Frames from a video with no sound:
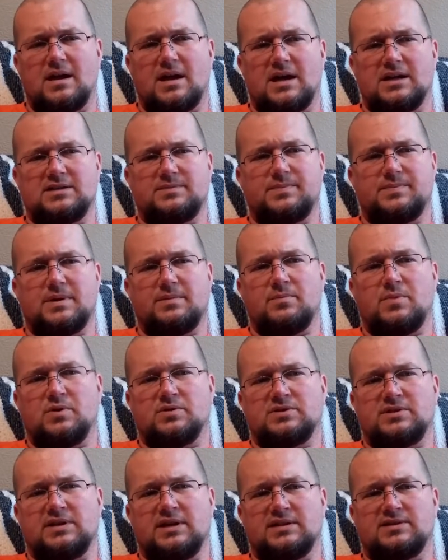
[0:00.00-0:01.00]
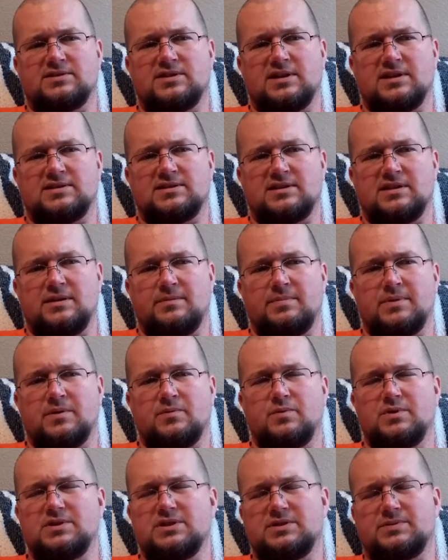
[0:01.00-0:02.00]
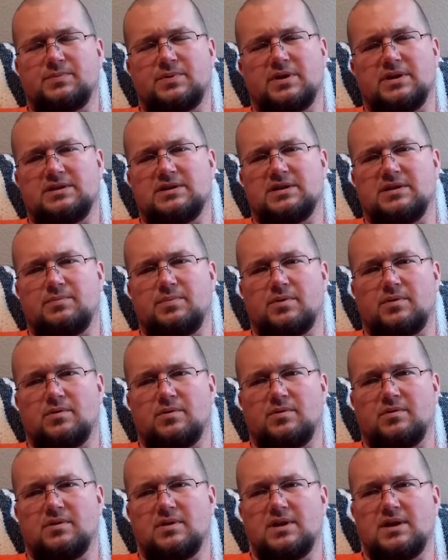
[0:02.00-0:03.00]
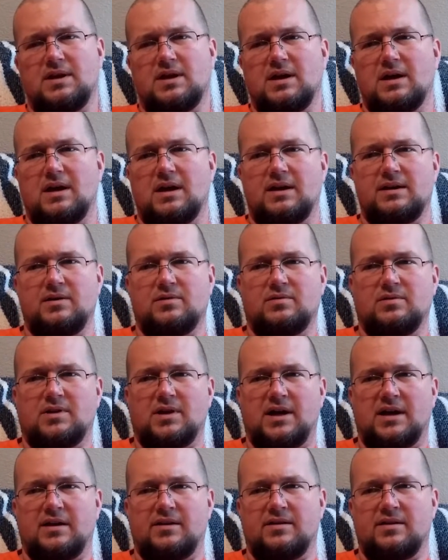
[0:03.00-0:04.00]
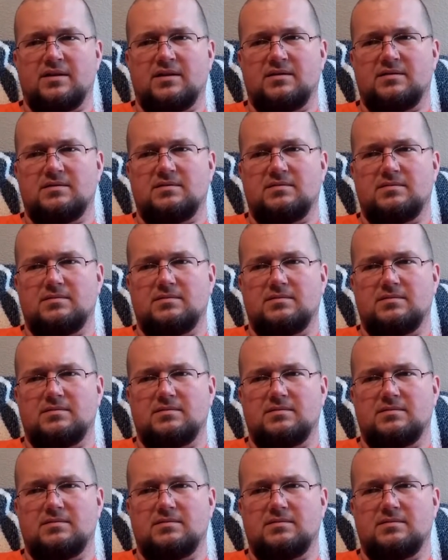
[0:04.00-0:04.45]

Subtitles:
I spent most of yesterday sleeping, which is pretty typical. I know a lot of